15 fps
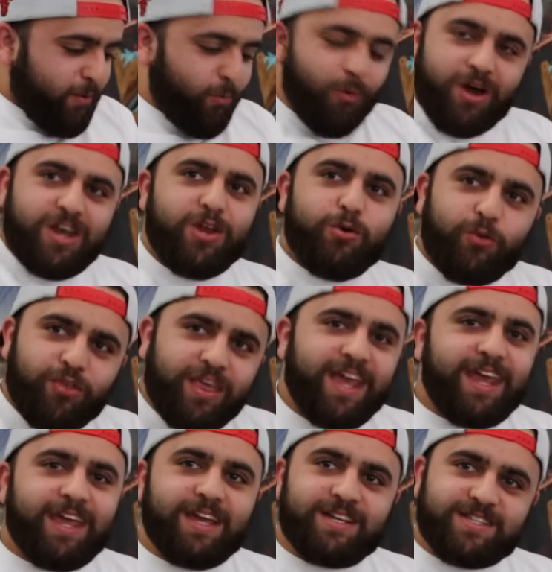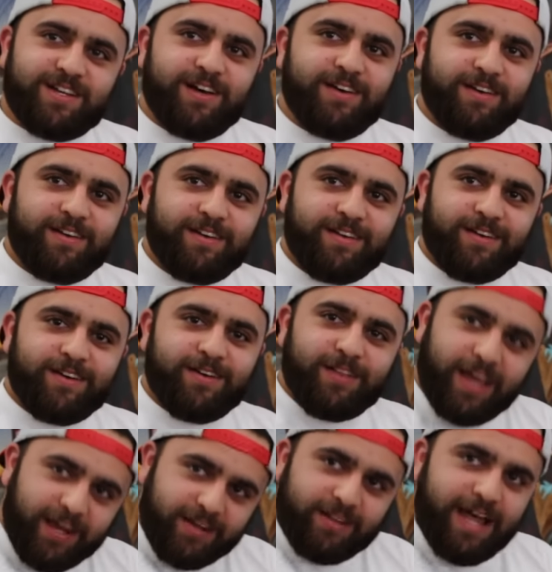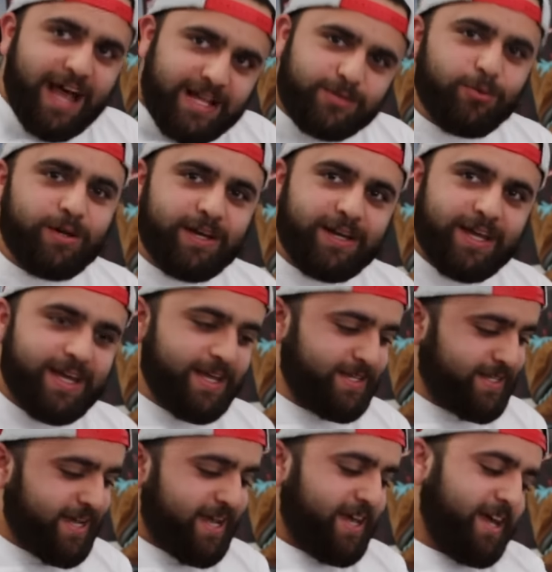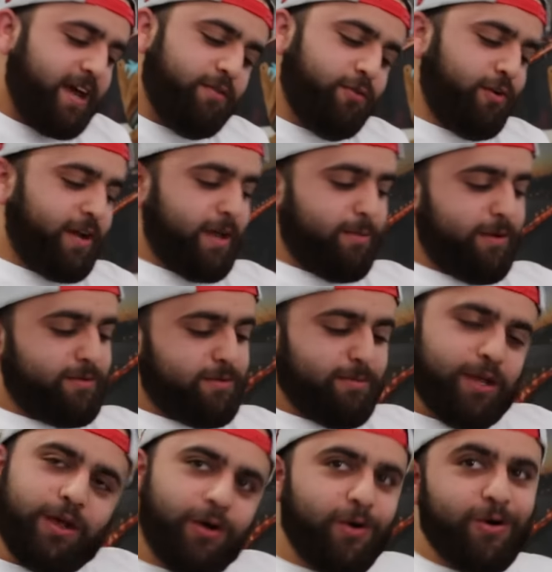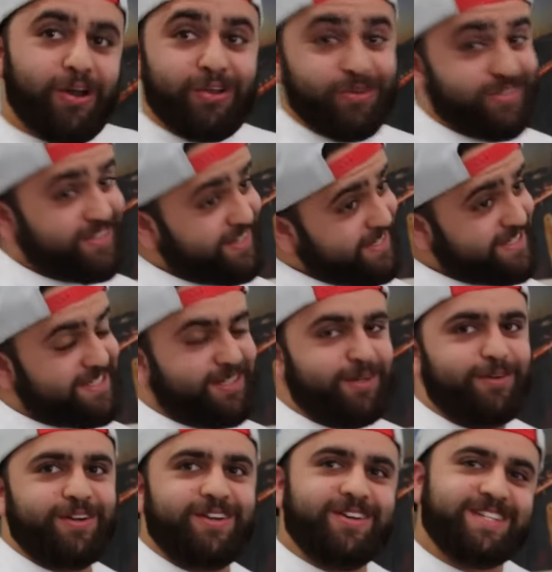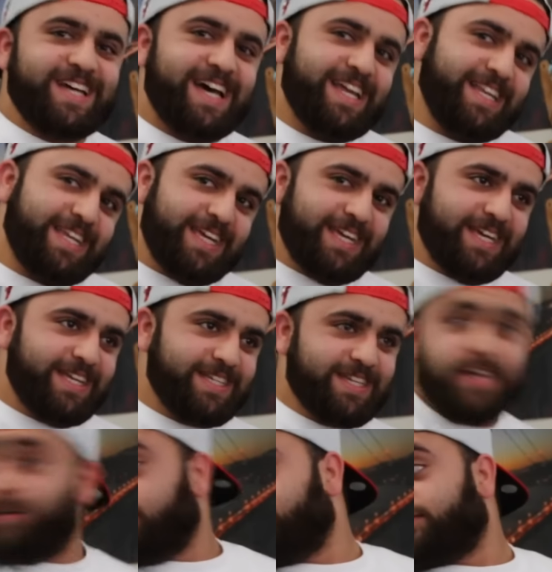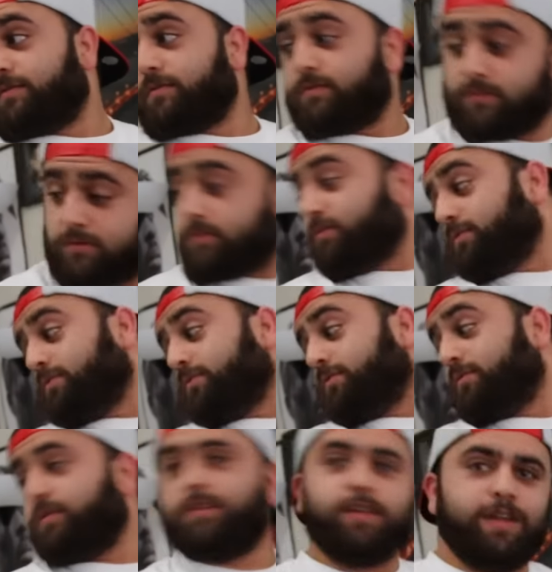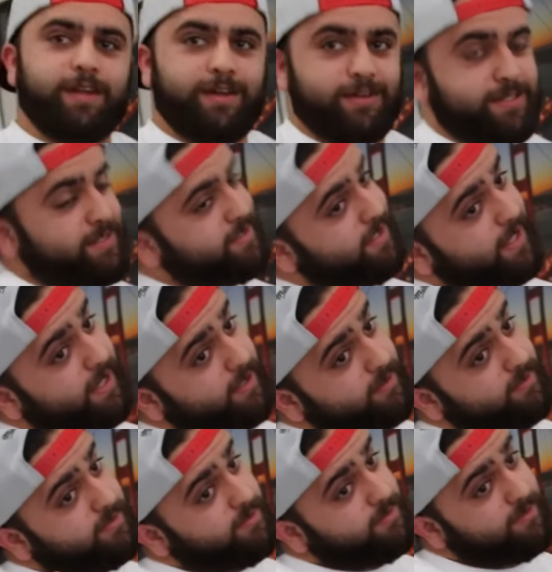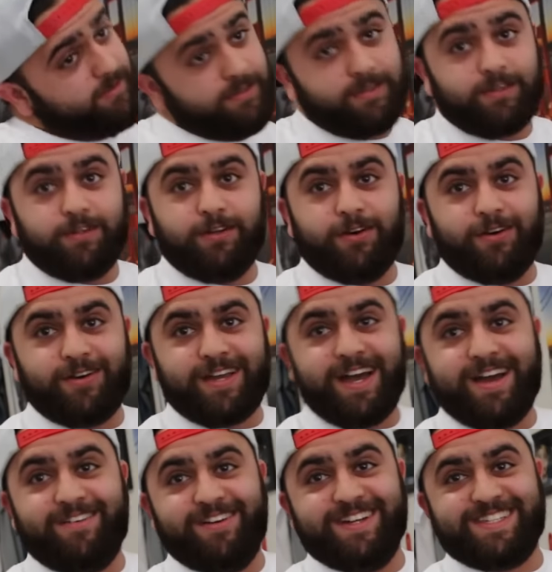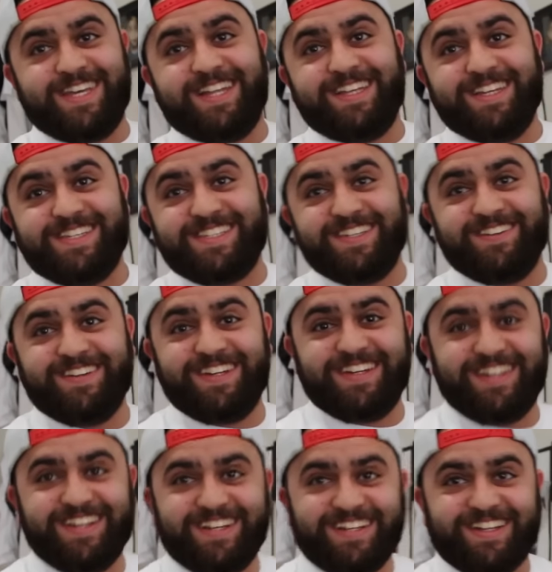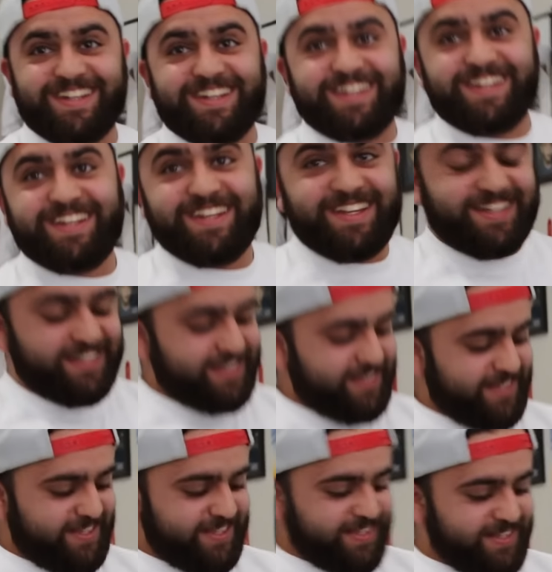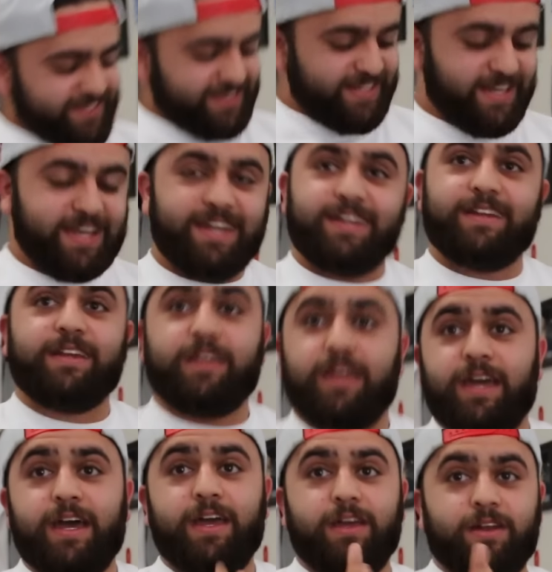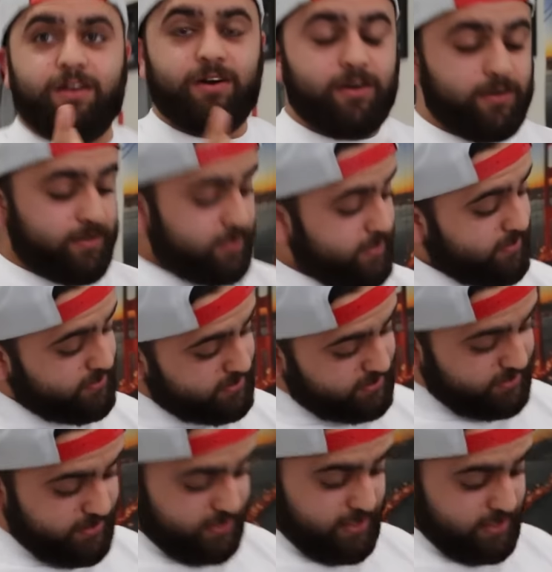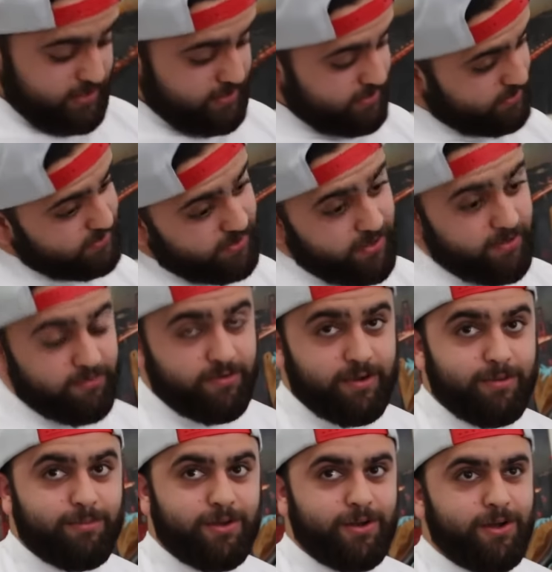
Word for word: what are you thinking, son? Like, that's what it is. Everyone came up to me, yo, are those custom? Are those I Ds? And I was just like, you know, Kyrie sent these. You have to walk around with the neck brace and the, give it to people. Yeah, you know, and I was just like, sorry, fam, you